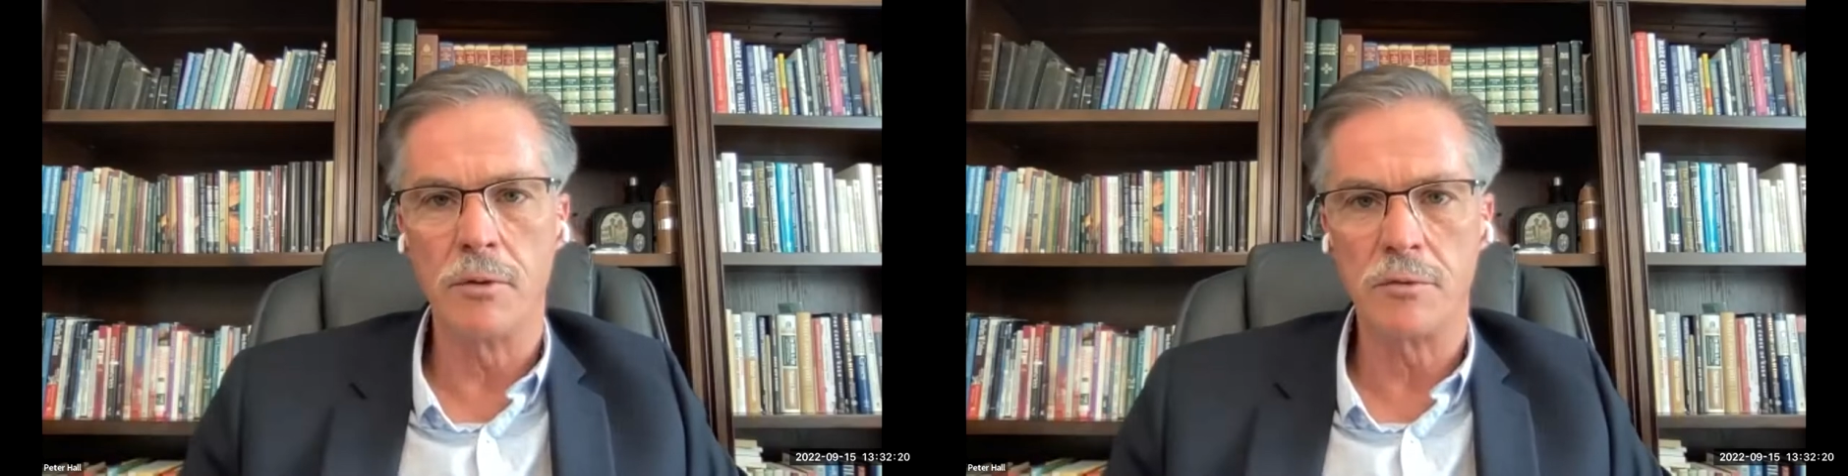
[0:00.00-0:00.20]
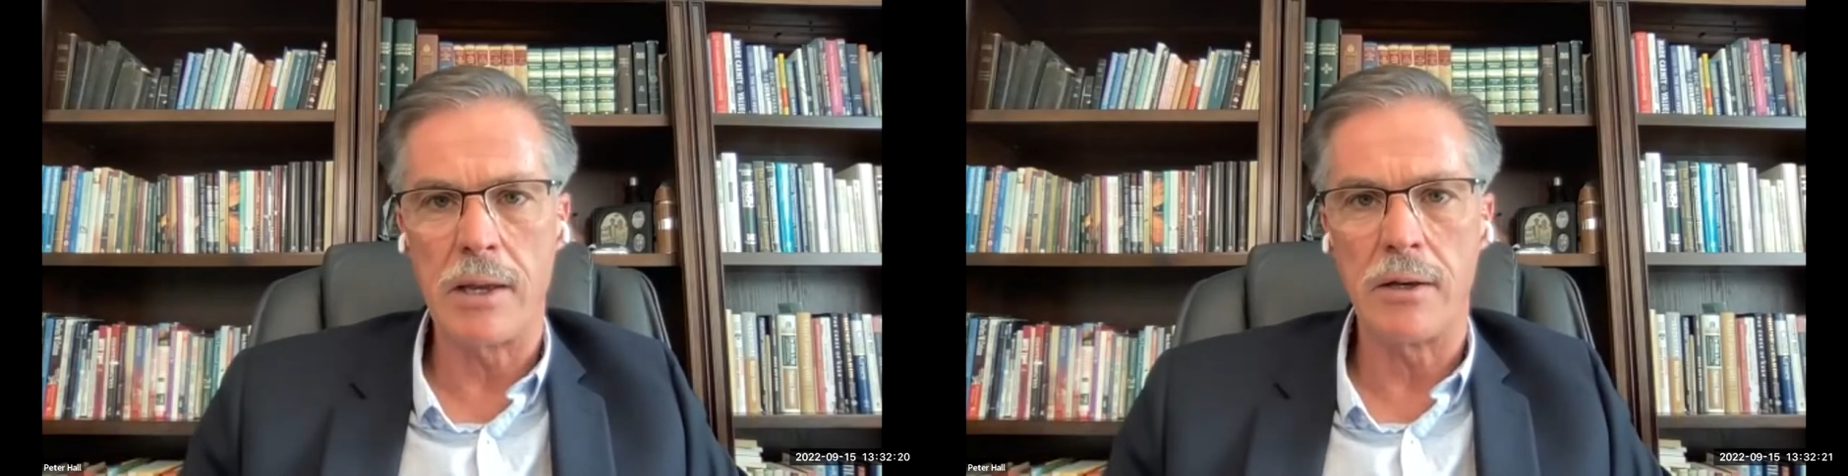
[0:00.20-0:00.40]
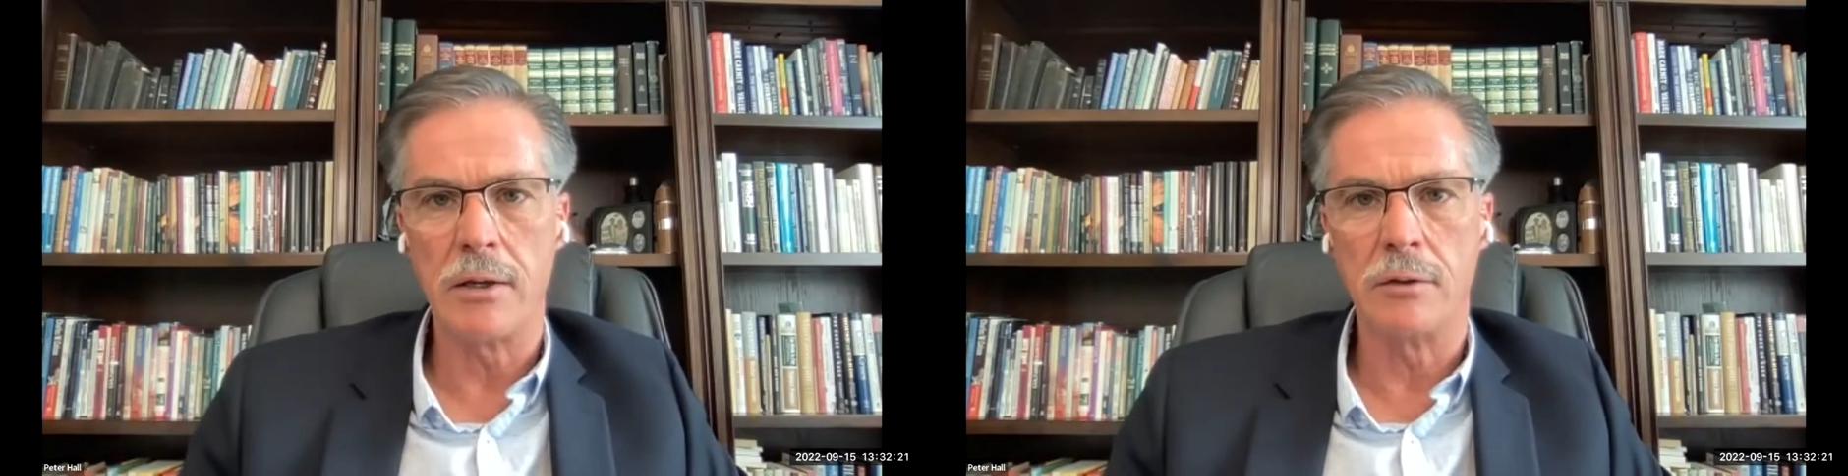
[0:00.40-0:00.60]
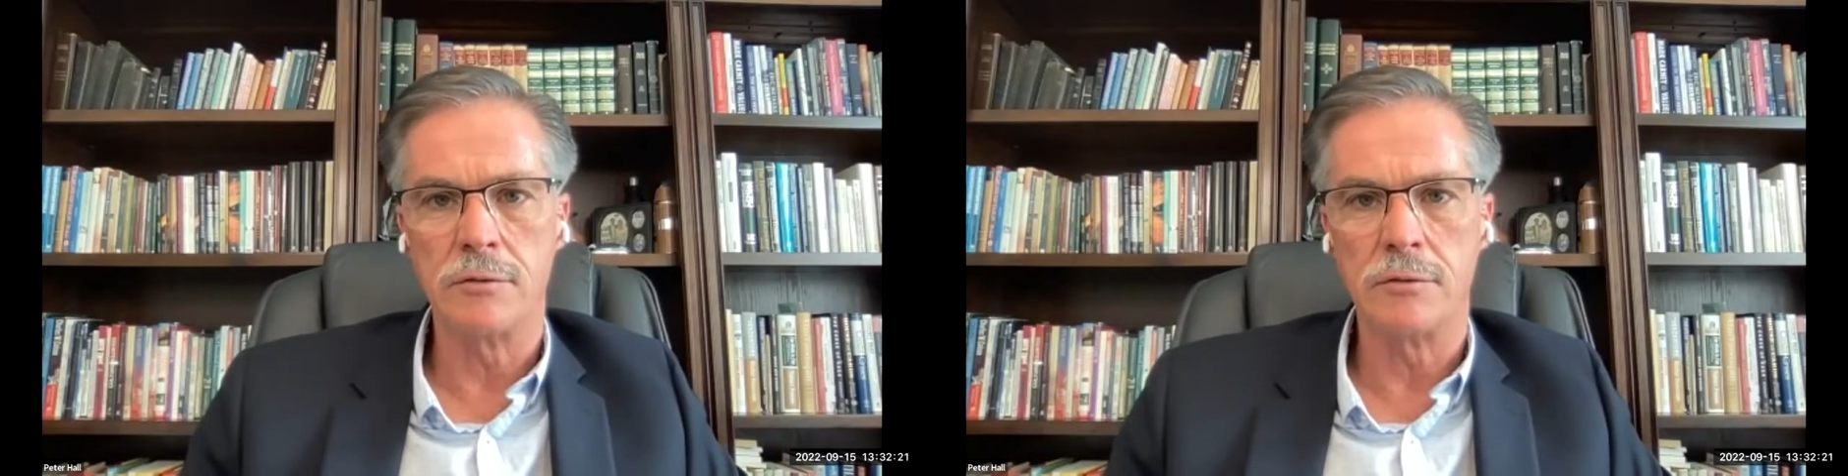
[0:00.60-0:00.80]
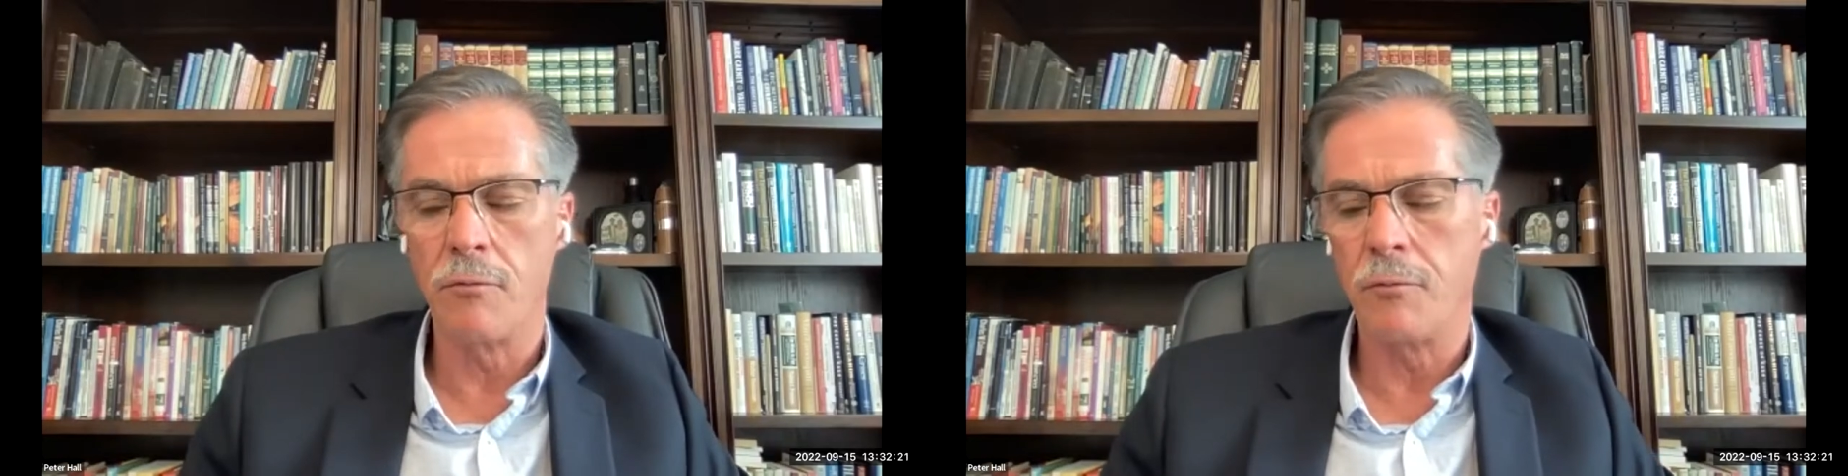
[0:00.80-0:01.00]
spending and
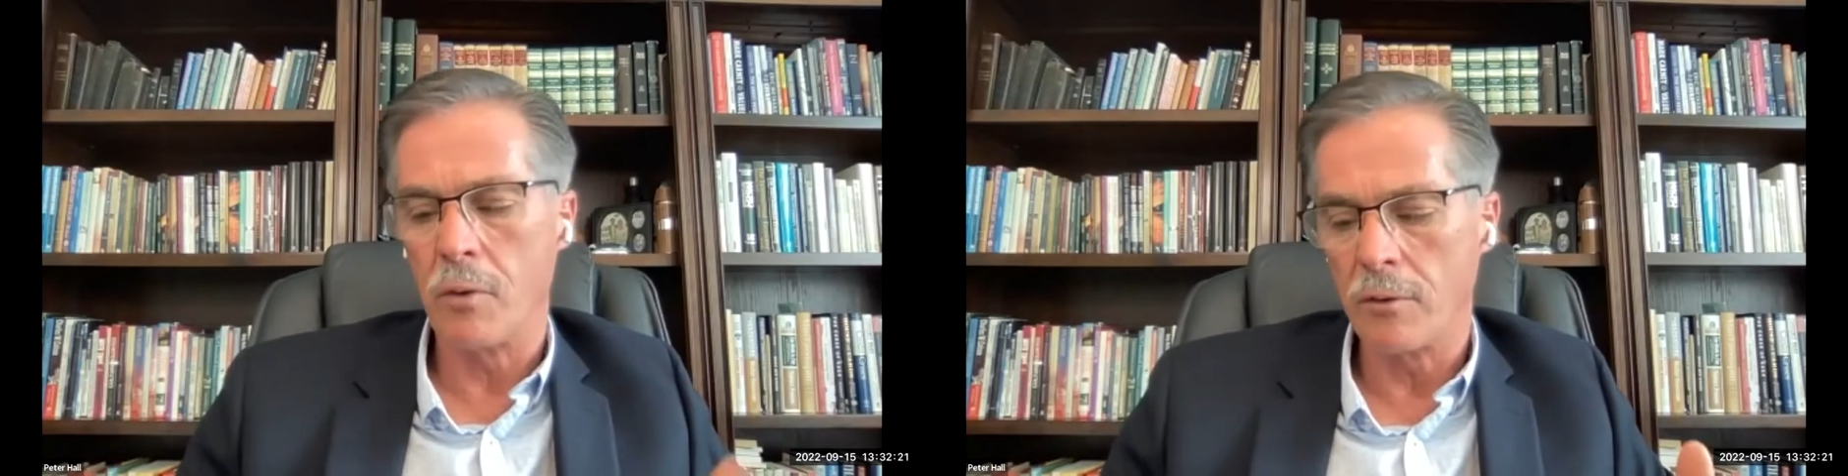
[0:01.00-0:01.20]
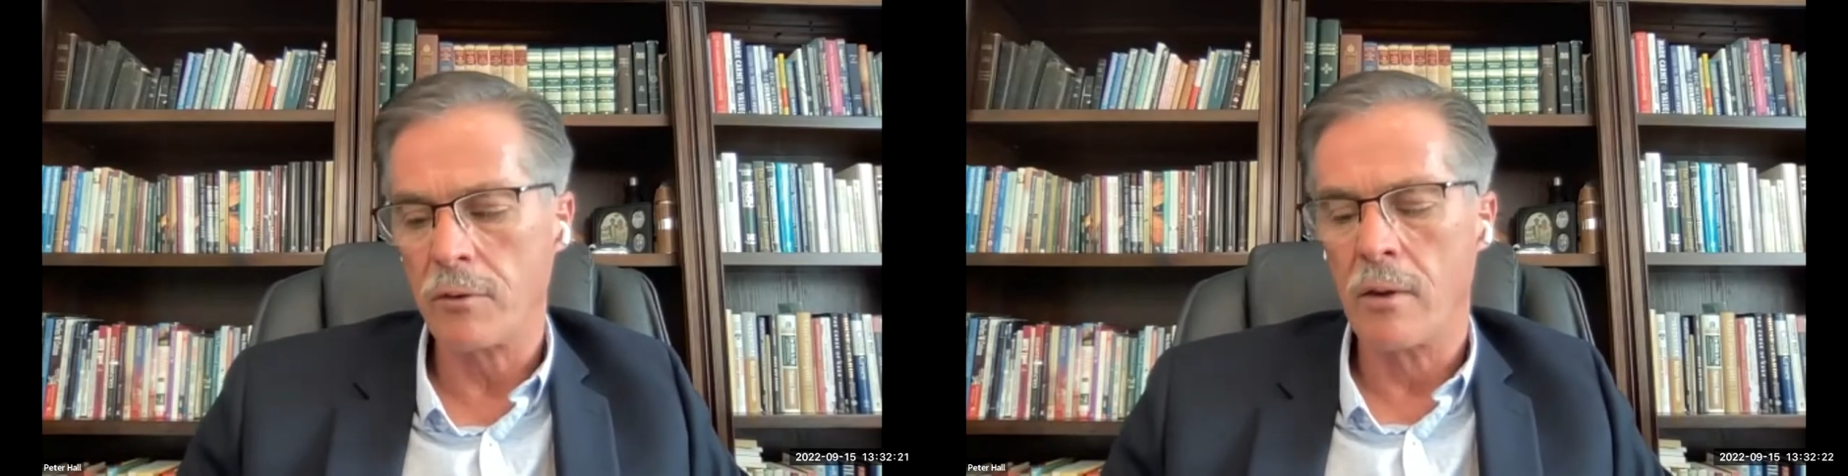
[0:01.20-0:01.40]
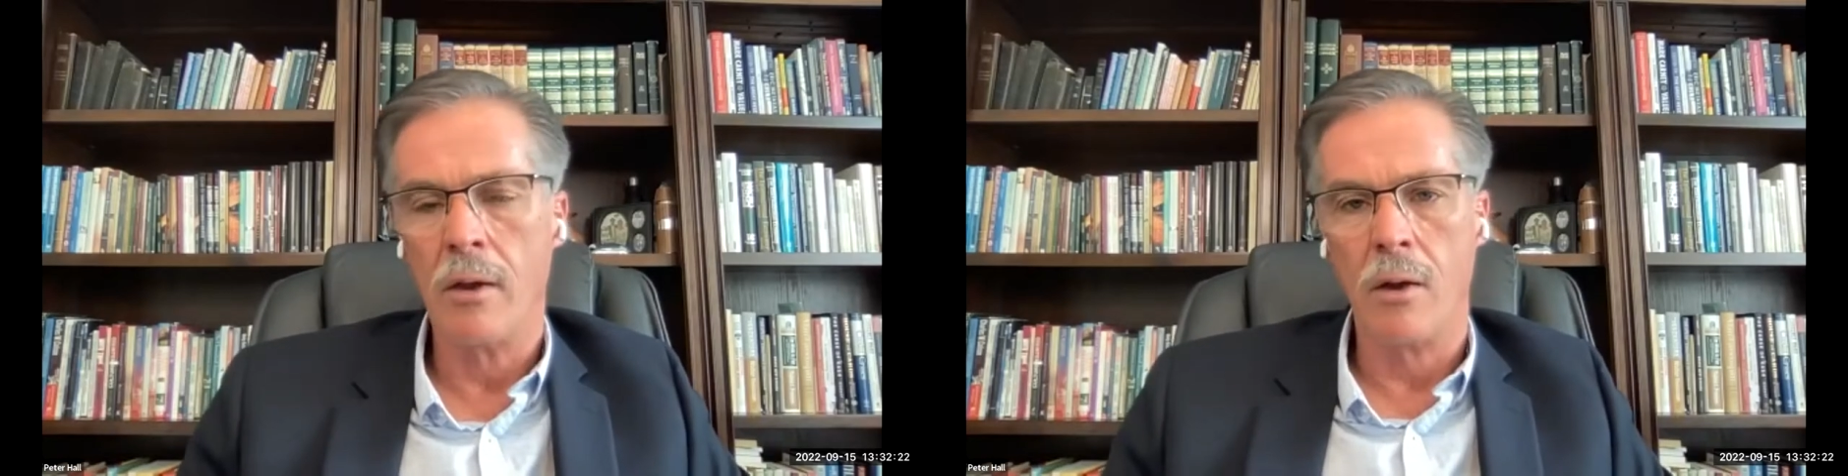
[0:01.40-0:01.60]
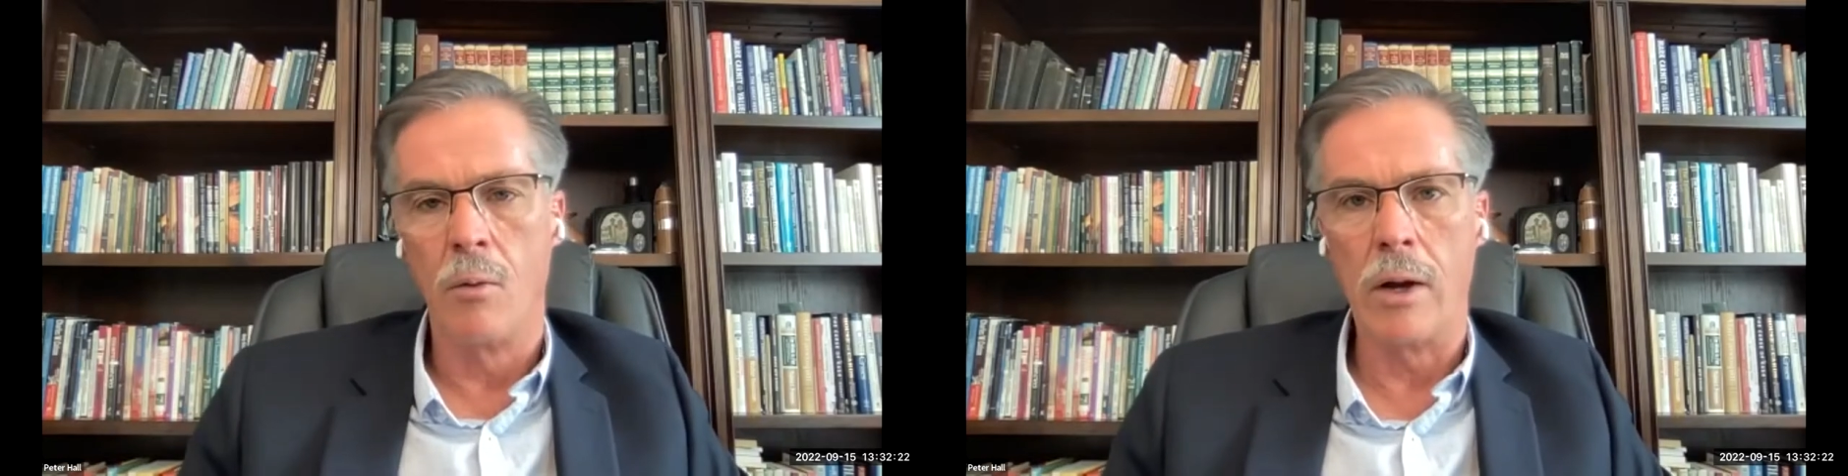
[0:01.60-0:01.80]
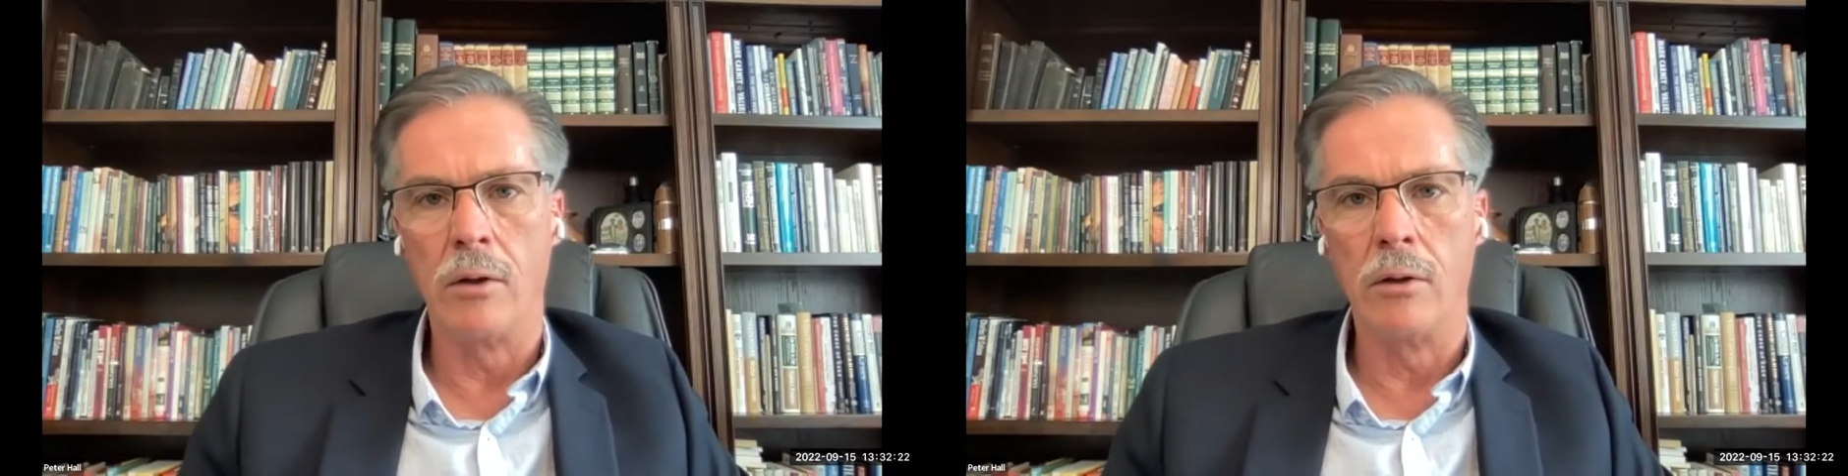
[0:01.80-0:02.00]
so forth,
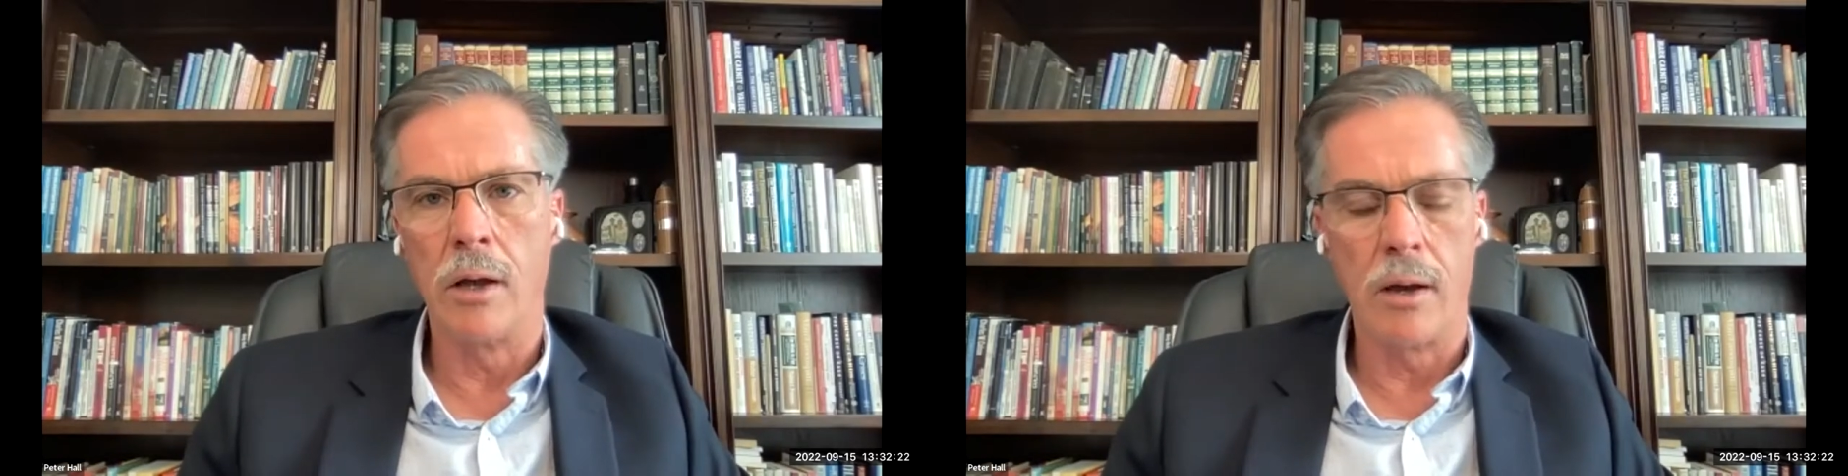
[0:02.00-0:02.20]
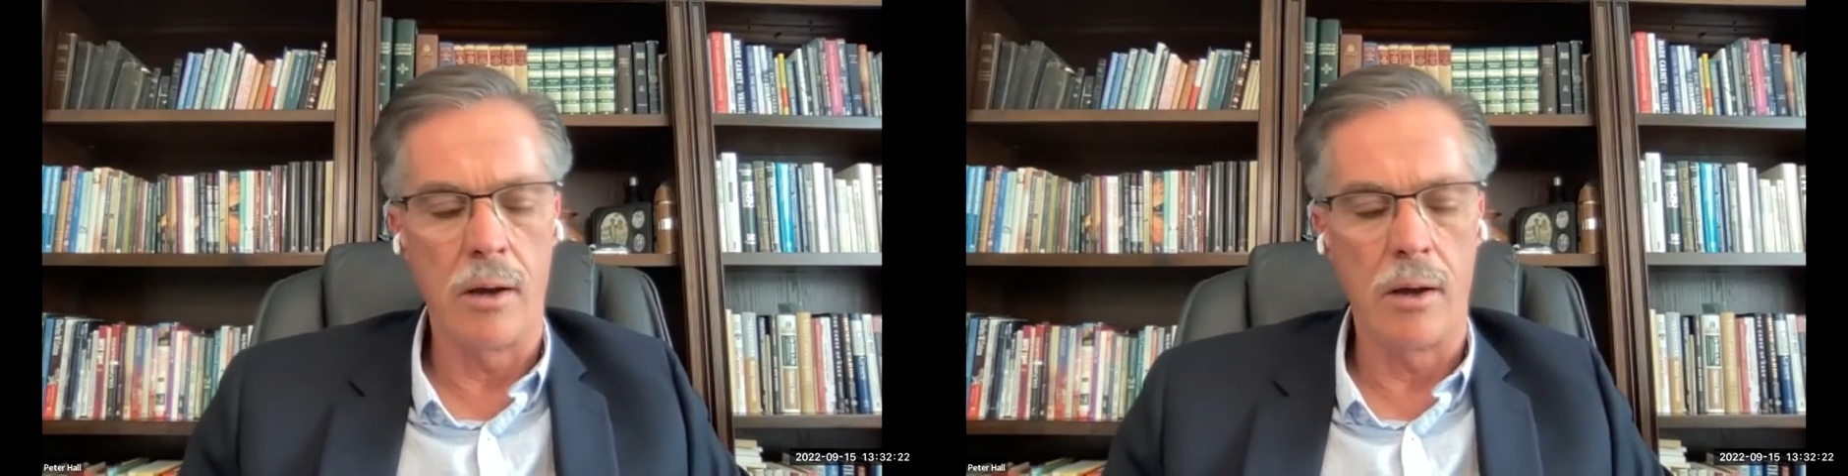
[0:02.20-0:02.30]
well,